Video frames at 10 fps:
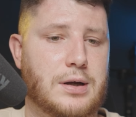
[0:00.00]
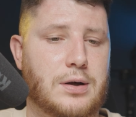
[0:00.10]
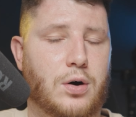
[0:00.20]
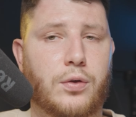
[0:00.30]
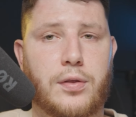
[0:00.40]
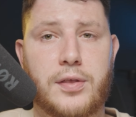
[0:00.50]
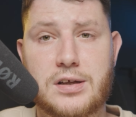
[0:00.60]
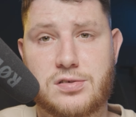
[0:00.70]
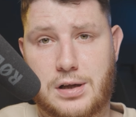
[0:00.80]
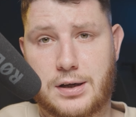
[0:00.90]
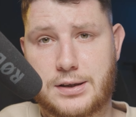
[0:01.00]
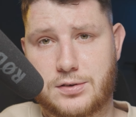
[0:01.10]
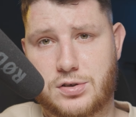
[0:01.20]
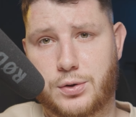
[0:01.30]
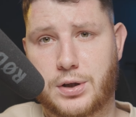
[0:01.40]
on this light,
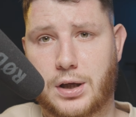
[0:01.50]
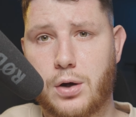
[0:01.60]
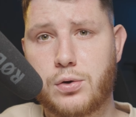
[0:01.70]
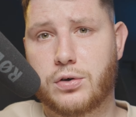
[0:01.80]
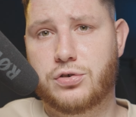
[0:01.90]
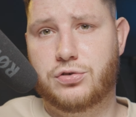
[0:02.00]
so on the Godox